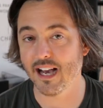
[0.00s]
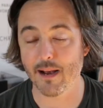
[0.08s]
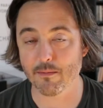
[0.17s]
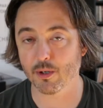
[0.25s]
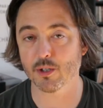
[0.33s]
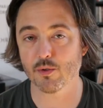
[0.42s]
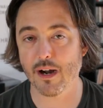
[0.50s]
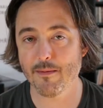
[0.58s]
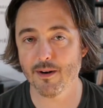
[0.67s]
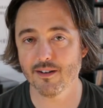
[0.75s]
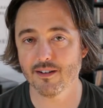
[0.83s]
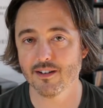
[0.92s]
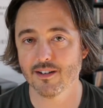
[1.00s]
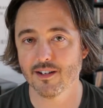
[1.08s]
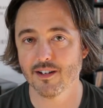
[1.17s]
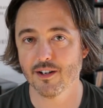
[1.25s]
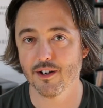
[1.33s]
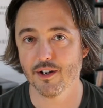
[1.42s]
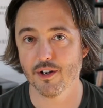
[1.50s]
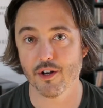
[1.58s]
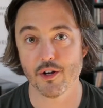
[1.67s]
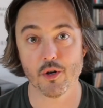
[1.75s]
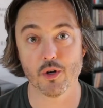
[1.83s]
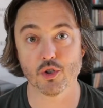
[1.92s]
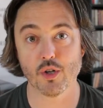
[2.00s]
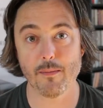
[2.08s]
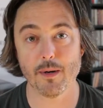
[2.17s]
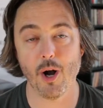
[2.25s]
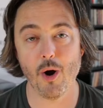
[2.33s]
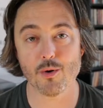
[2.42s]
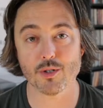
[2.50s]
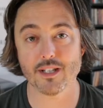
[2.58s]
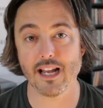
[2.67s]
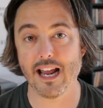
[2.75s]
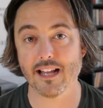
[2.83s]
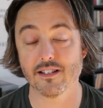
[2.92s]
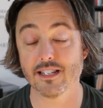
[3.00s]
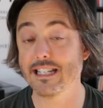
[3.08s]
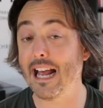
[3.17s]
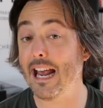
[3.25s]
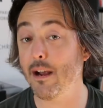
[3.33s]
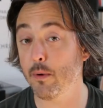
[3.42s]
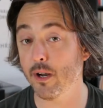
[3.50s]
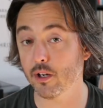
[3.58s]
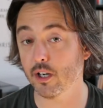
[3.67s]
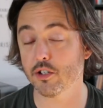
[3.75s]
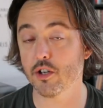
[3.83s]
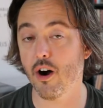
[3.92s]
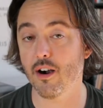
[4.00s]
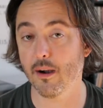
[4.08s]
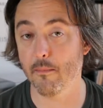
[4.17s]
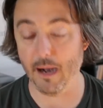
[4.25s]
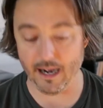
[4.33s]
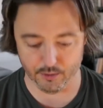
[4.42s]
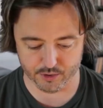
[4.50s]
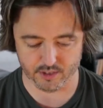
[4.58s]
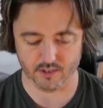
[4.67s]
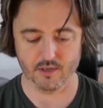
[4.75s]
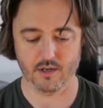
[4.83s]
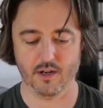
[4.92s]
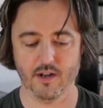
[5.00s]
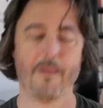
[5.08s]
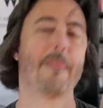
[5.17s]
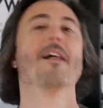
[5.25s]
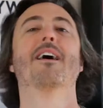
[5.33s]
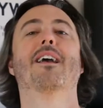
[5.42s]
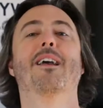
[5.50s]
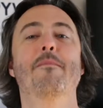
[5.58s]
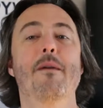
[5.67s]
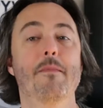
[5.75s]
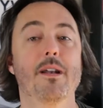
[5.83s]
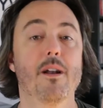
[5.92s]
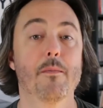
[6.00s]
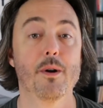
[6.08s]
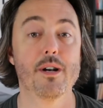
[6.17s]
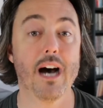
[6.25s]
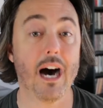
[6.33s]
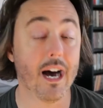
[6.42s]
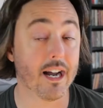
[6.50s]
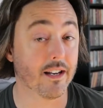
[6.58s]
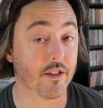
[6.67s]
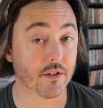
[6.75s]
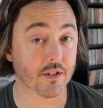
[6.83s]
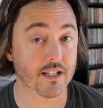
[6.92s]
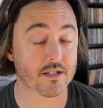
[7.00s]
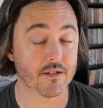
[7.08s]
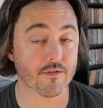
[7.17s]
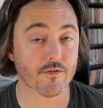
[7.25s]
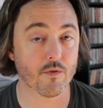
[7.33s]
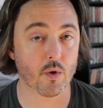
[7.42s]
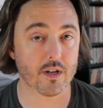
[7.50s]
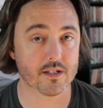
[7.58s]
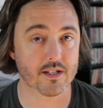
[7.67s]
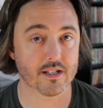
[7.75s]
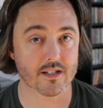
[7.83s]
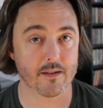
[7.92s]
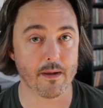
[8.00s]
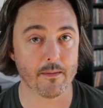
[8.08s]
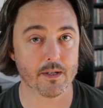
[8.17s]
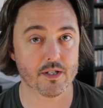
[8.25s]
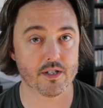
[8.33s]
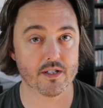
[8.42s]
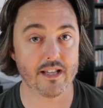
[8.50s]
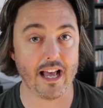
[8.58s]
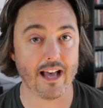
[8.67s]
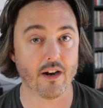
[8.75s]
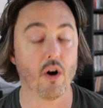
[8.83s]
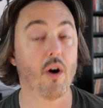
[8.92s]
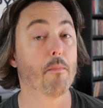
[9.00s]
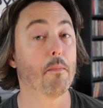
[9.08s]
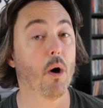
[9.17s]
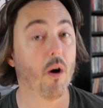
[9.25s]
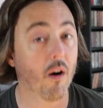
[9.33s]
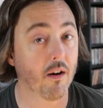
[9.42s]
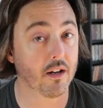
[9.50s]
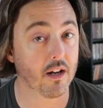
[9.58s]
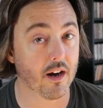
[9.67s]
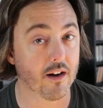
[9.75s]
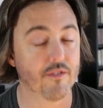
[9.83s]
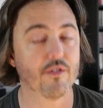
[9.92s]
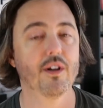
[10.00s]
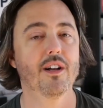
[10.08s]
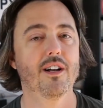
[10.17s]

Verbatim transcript: I'm Chris Reimer, your intrepid host, and today we are going to talk about commitment number nine in the list of forty-six commitments that are part of